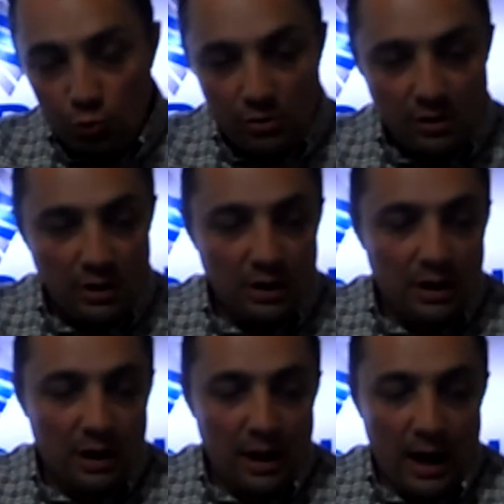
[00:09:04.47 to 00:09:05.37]
2,
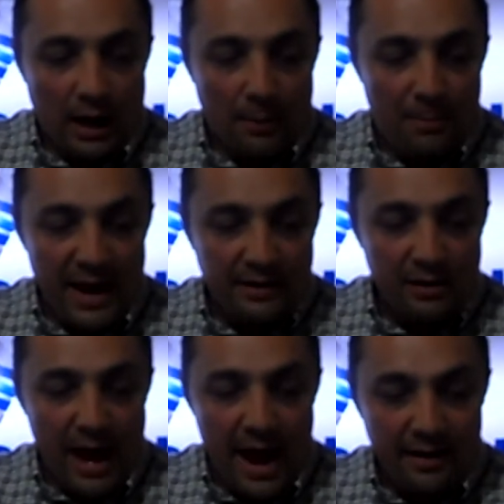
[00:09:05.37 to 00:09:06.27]

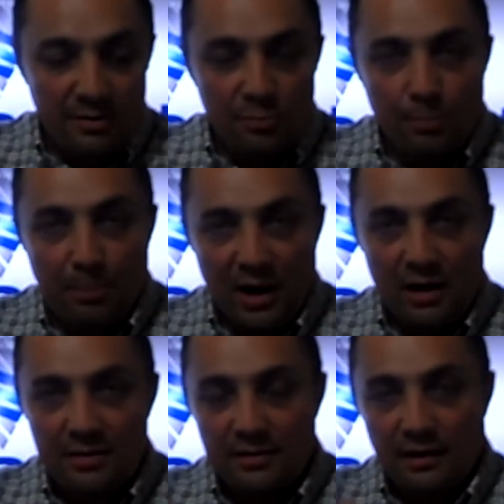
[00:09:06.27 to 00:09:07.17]
band X
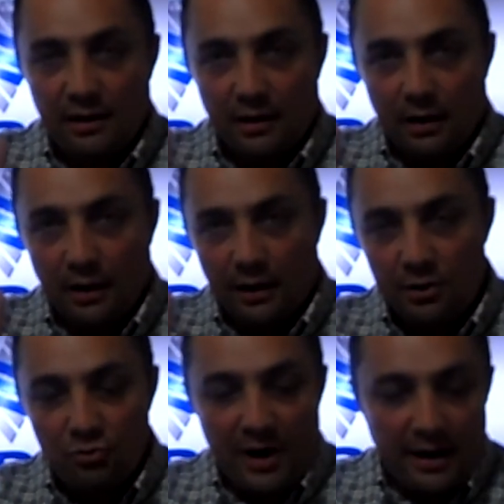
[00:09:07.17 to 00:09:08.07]
plus
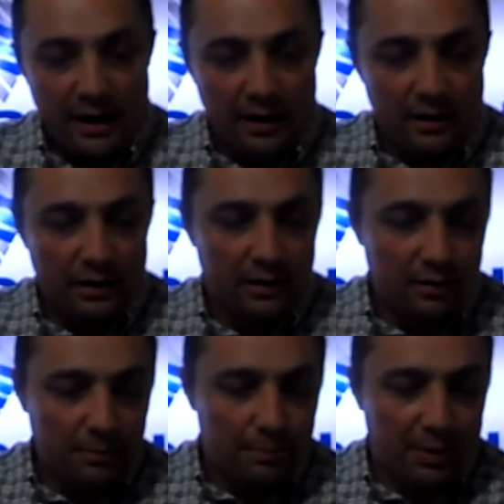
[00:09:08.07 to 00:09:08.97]
Y
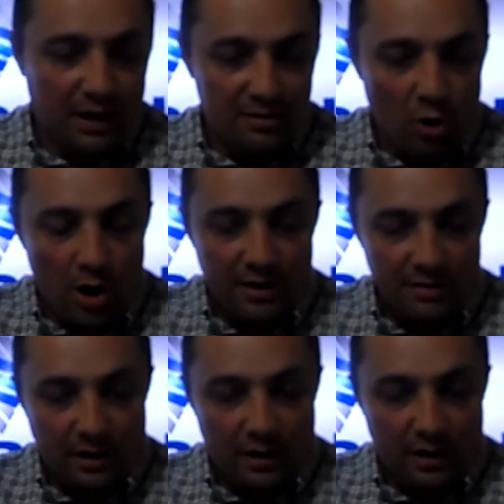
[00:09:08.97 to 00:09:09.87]
plus
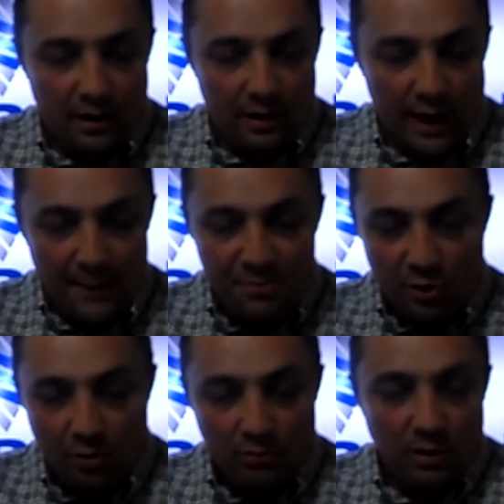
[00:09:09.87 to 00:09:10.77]
or
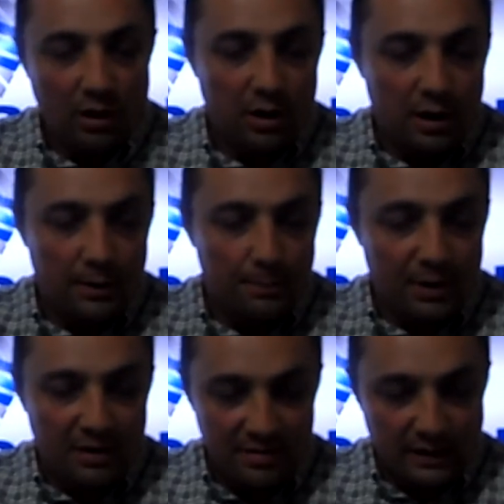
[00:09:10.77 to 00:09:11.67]
epsilon or
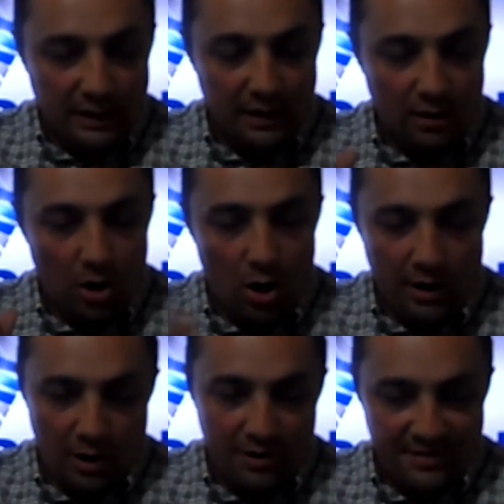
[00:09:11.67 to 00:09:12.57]
plus
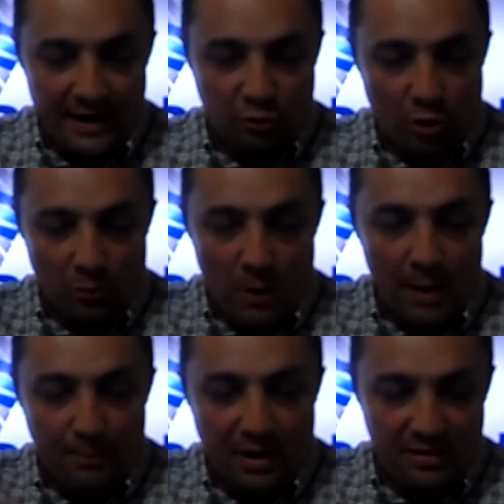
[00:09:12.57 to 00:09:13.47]
or sector
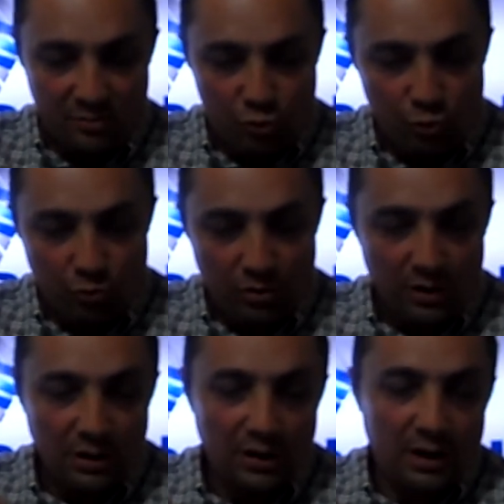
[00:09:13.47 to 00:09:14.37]
1 plus
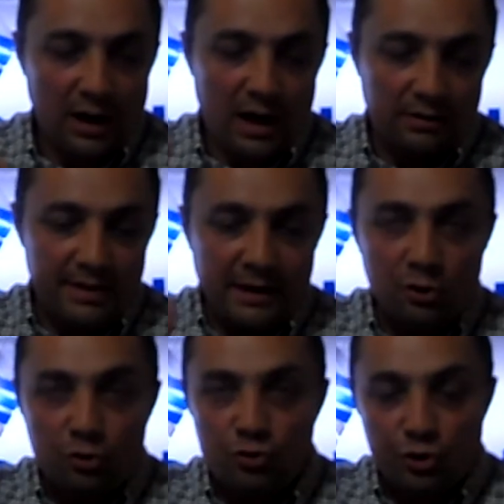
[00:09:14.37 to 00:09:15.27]
2. On
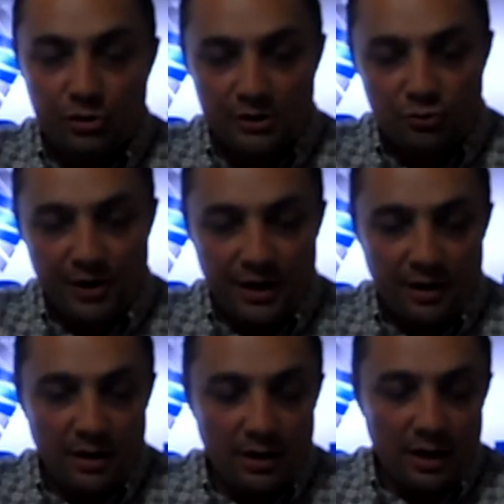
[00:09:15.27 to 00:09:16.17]
sector
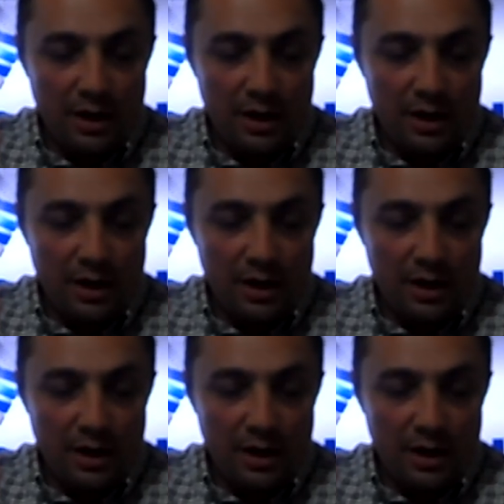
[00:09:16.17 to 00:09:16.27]
3,